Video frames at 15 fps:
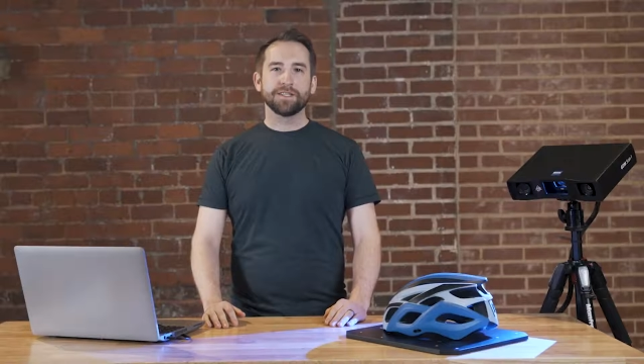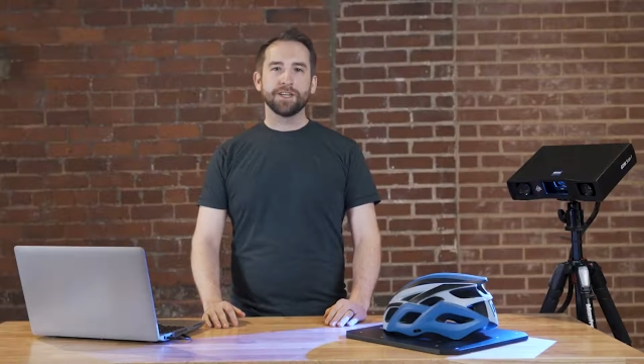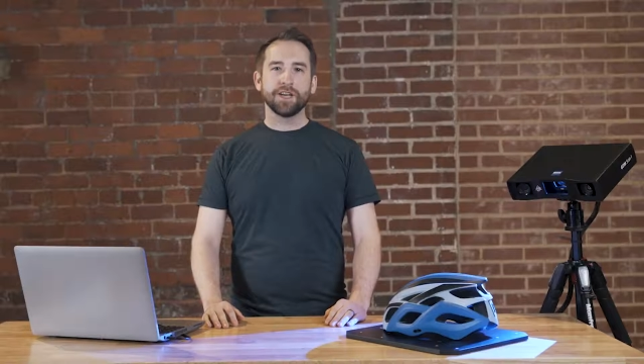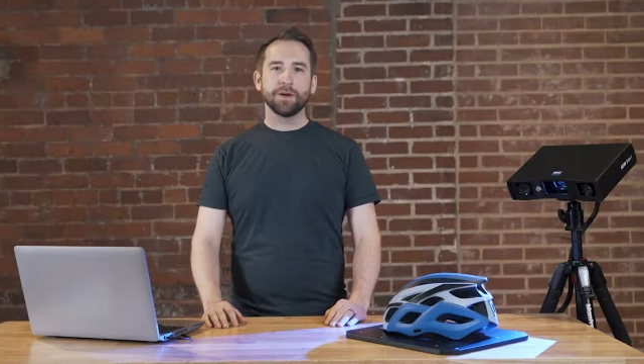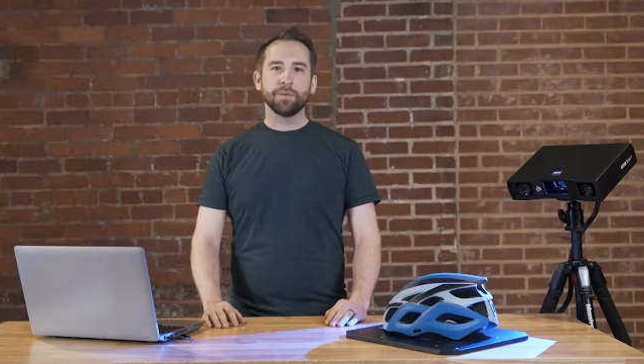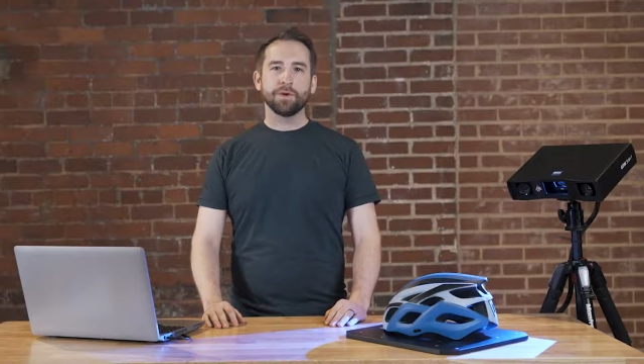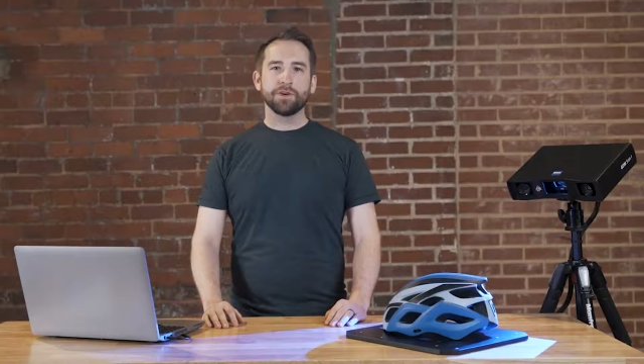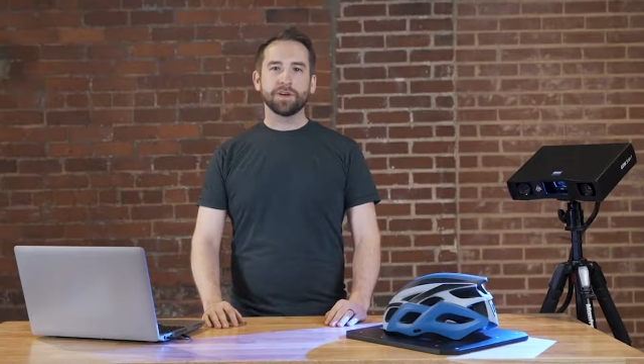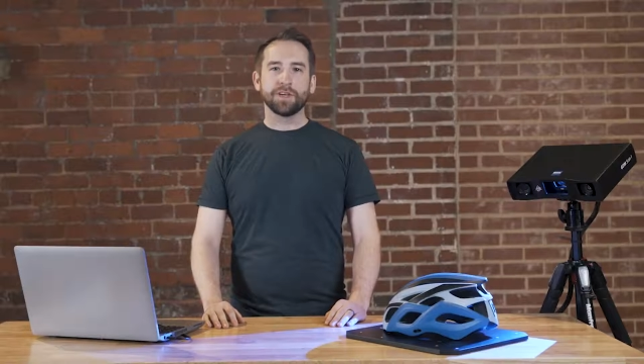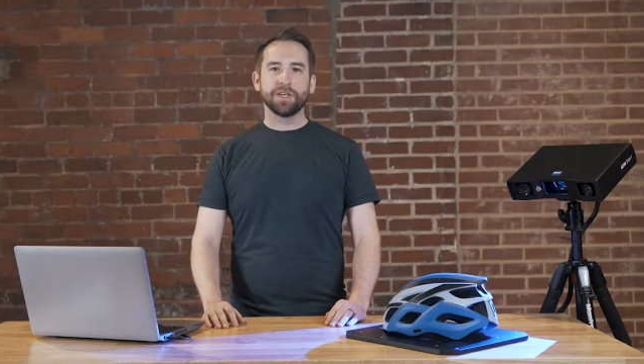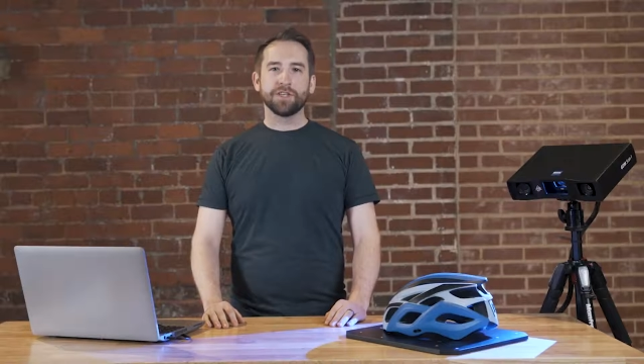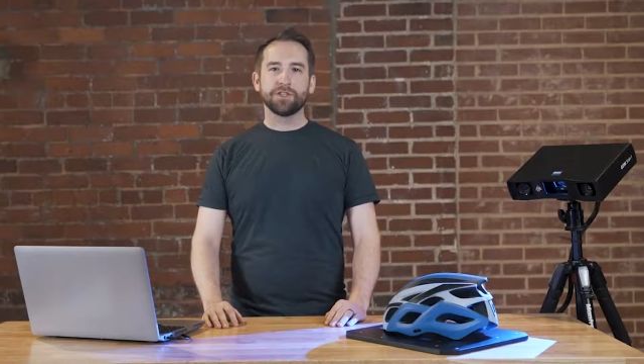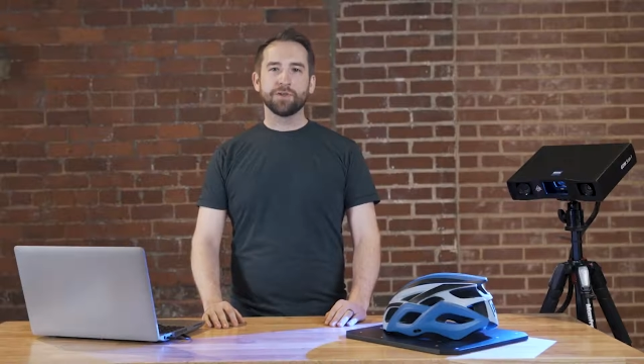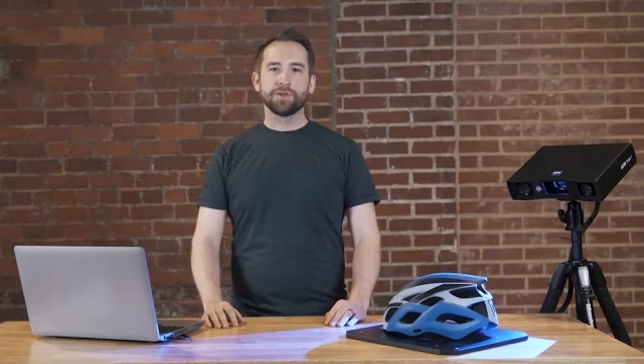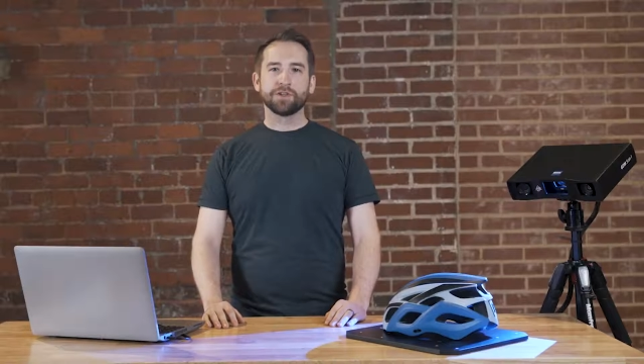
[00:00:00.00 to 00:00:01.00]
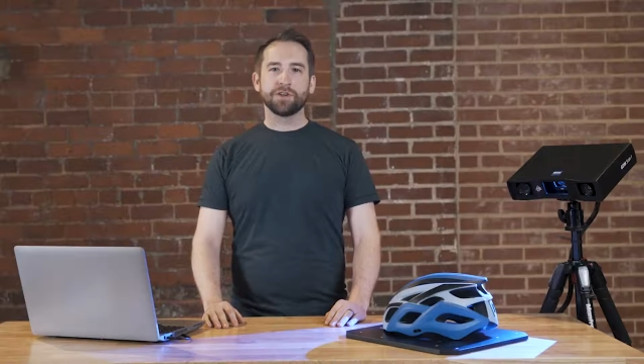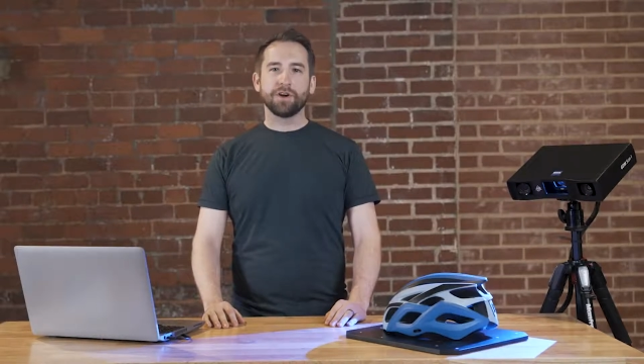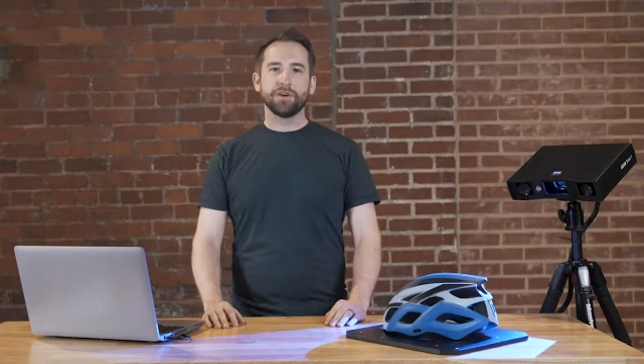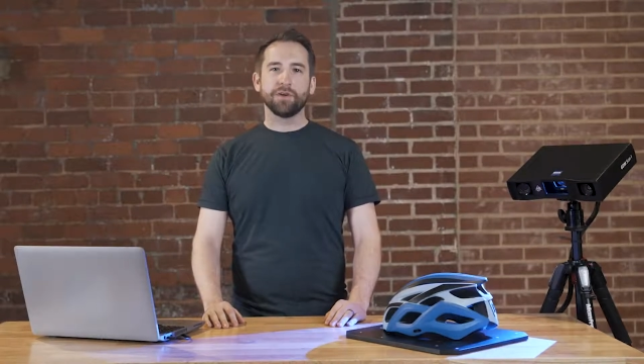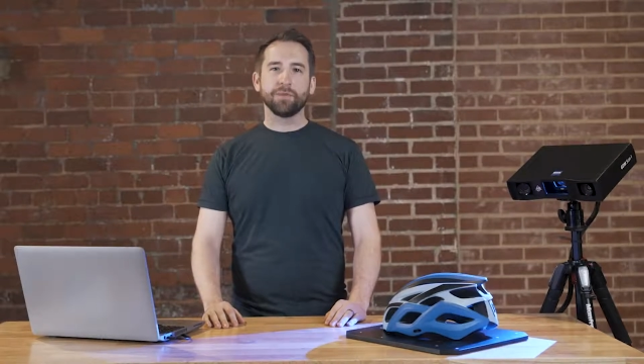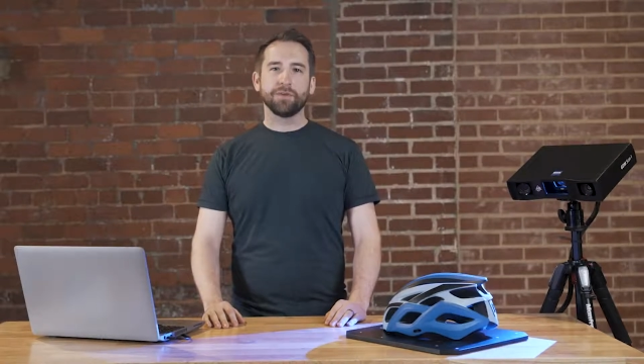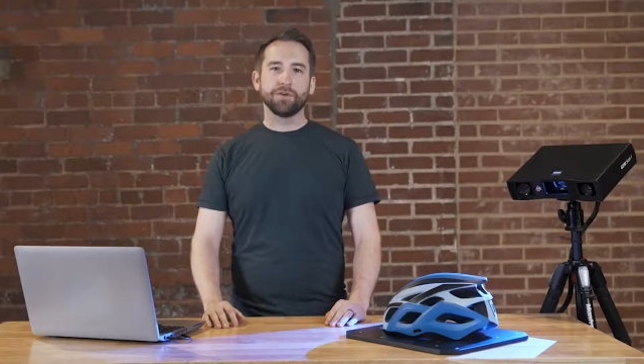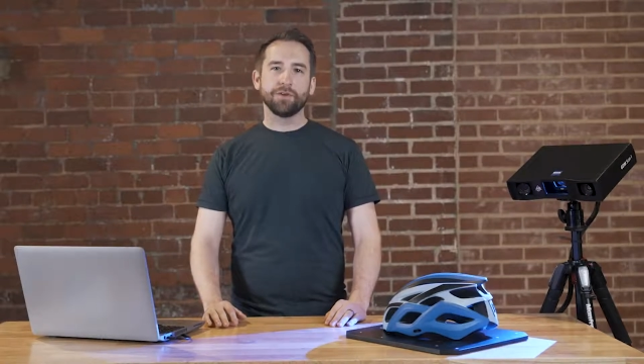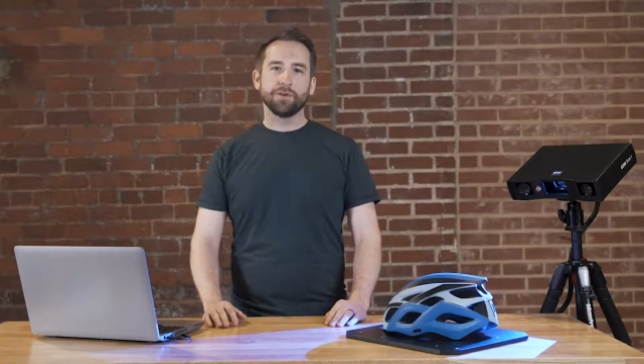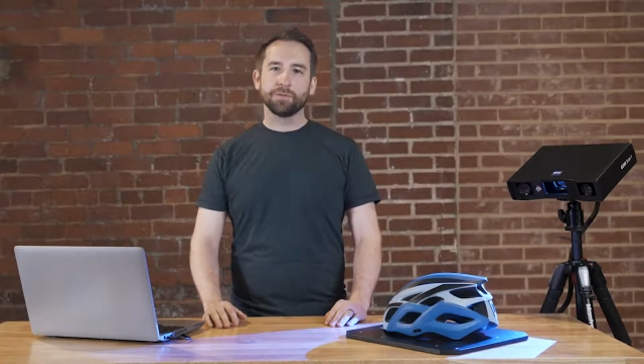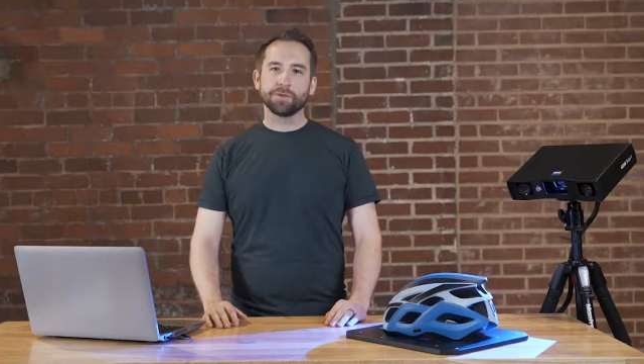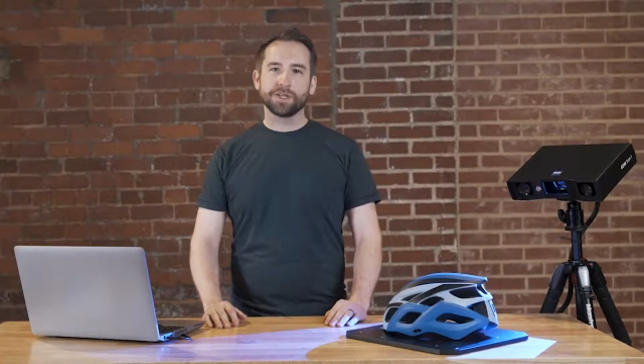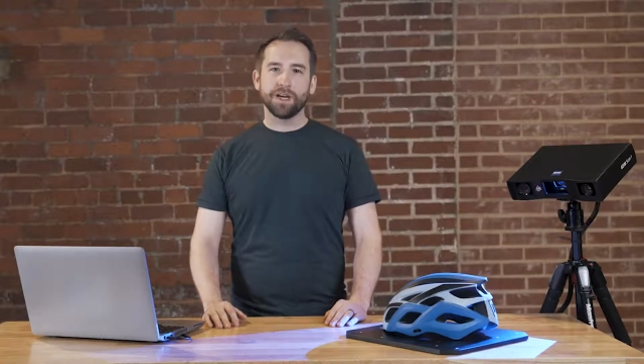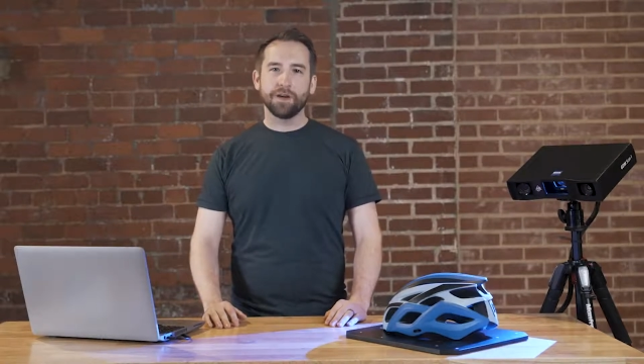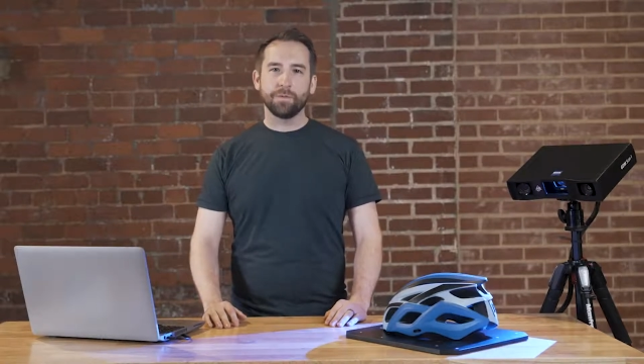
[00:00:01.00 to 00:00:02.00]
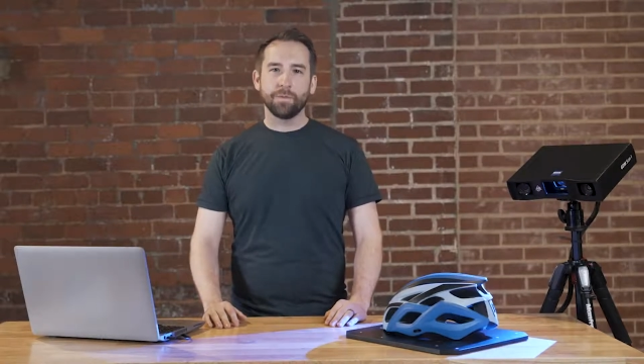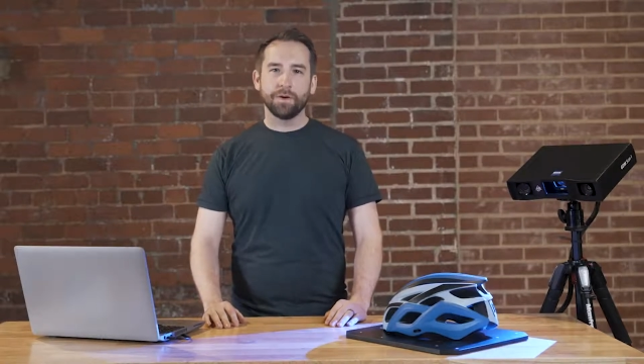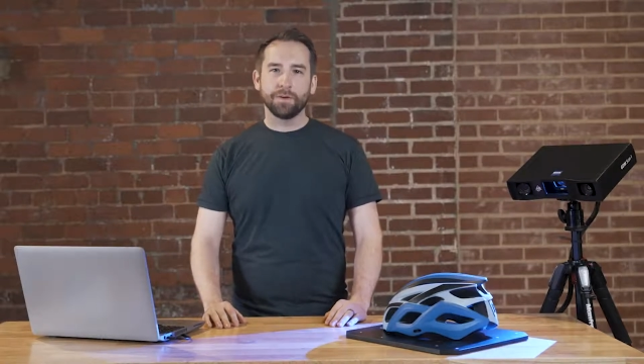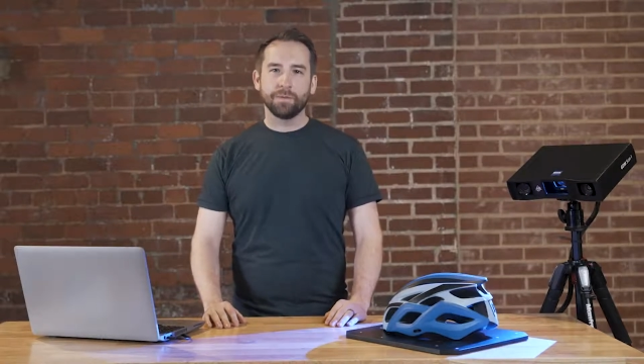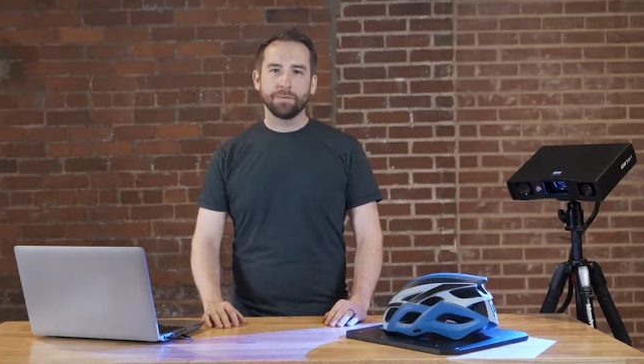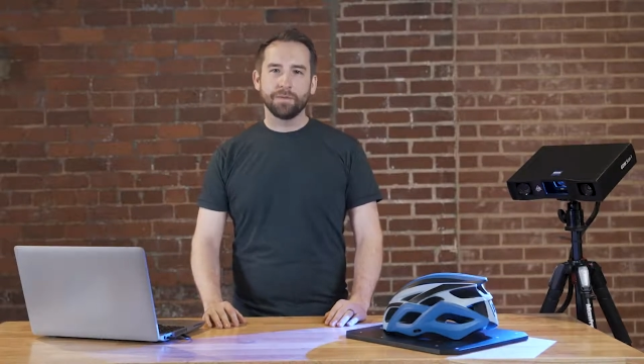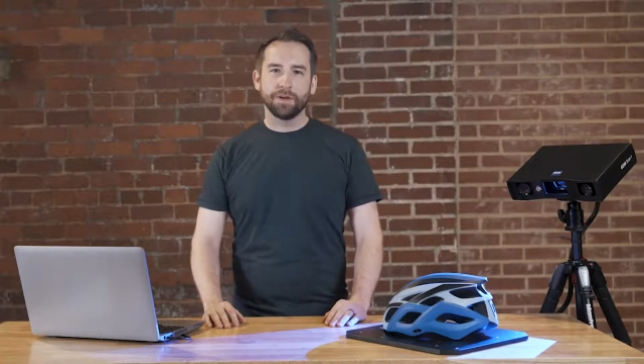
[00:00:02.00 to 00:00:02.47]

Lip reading: today we're going to get you started with your GOM Scan 1.